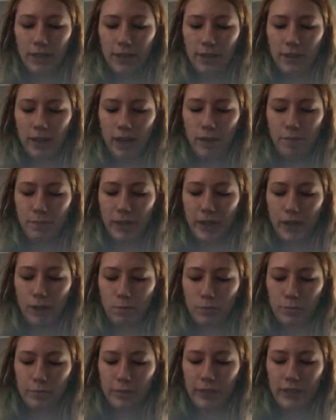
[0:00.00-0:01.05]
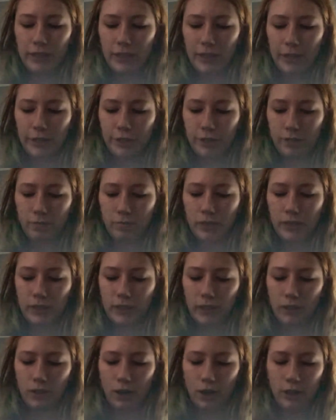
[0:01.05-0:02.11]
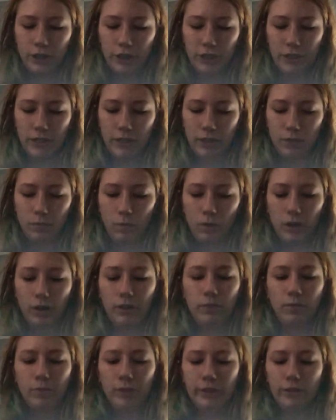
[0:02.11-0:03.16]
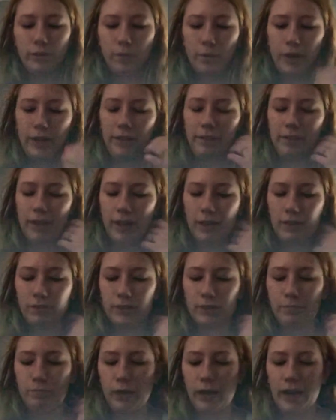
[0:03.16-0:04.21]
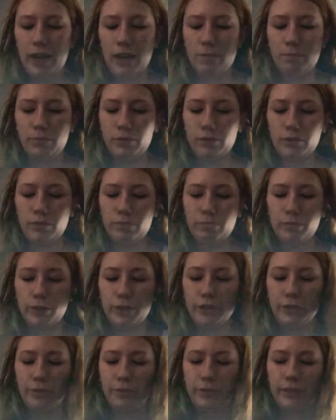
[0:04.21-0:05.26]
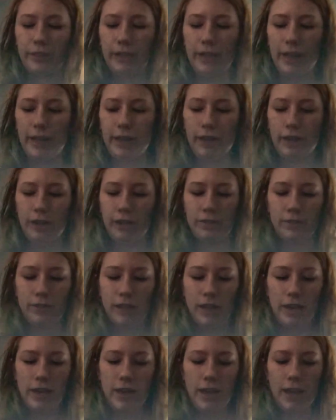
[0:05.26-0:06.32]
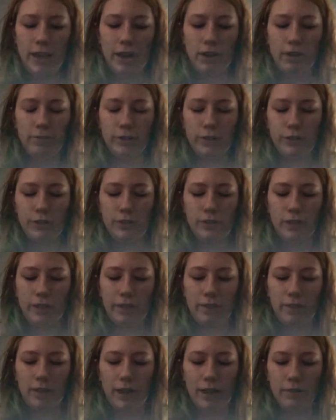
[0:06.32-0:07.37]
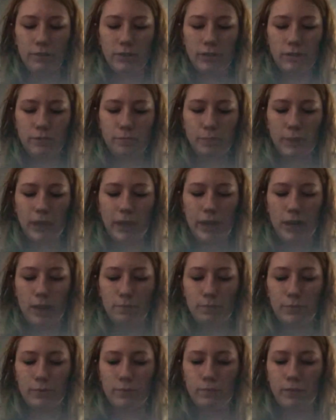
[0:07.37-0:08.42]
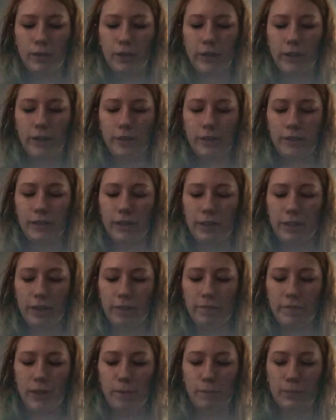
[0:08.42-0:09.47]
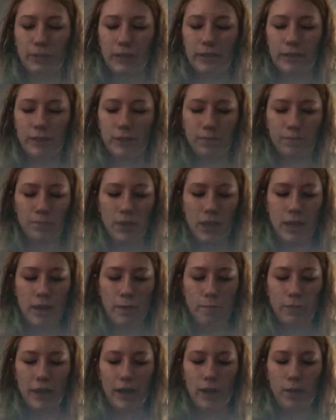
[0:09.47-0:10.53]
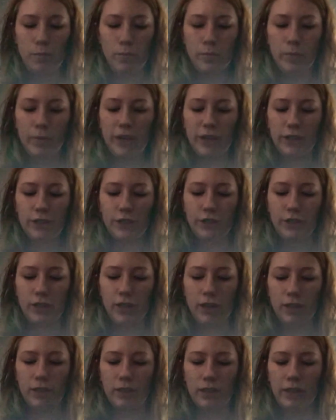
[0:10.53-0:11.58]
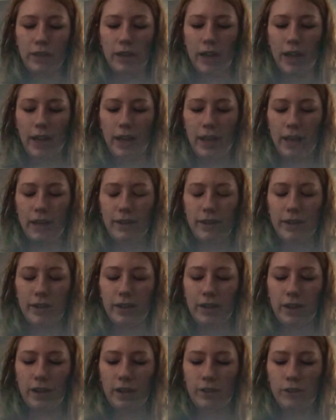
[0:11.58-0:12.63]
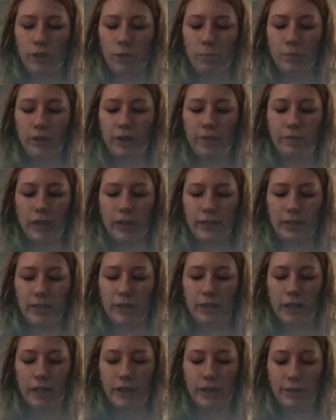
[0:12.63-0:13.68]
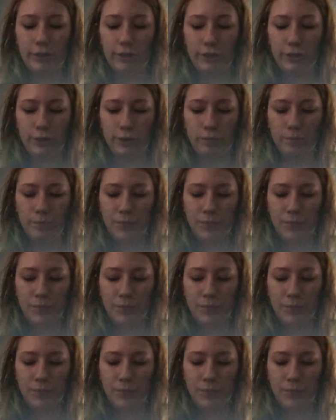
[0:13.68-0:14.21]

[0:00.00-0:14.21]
That pineapple plantation was the largest in the world, with 20,000 pineapple producing acres and over 1,000 pineapple workers and their families. Pineapple production on Lanai ended in October of 1992.